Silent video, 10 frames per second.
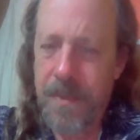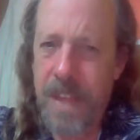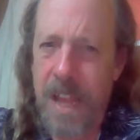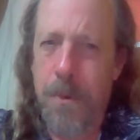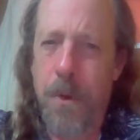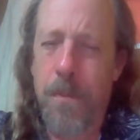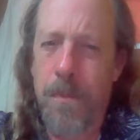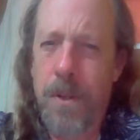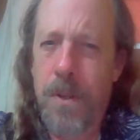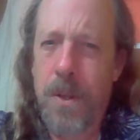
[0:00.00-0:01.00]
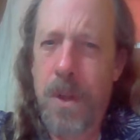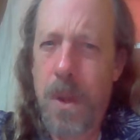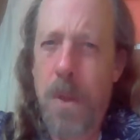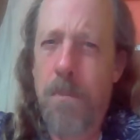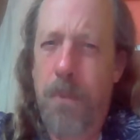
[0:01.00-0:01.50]
I will
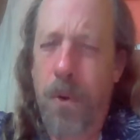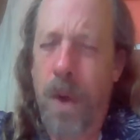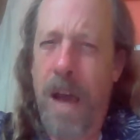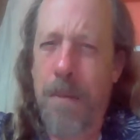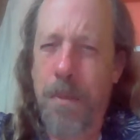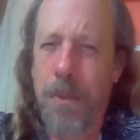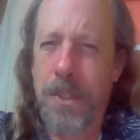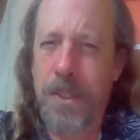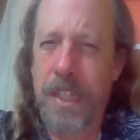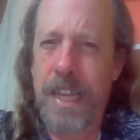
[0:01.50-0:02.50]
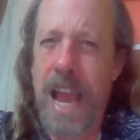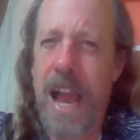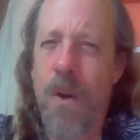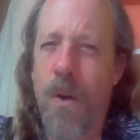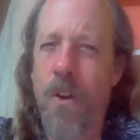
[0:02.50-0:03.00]
probably see
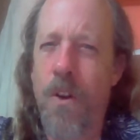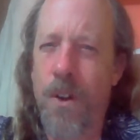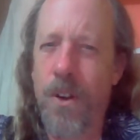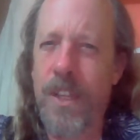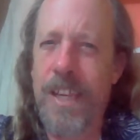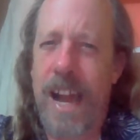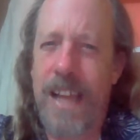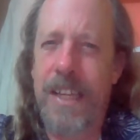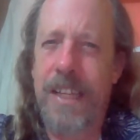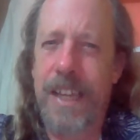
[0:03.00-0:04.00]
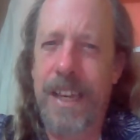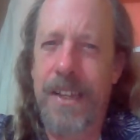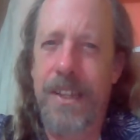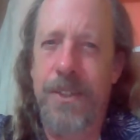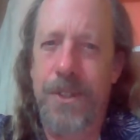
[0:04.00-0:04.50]
how early I can get
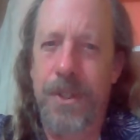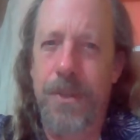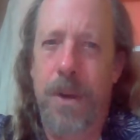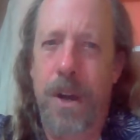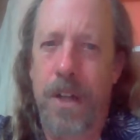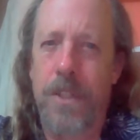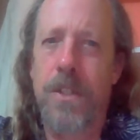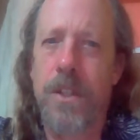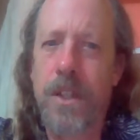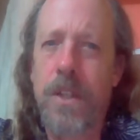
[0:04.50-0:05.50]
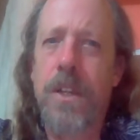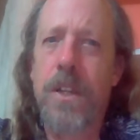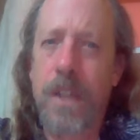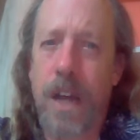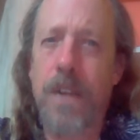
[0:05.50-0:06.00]
into
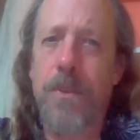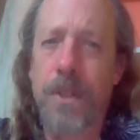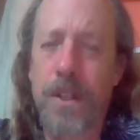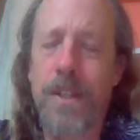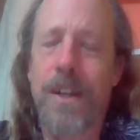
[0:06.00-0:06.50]
Coglit.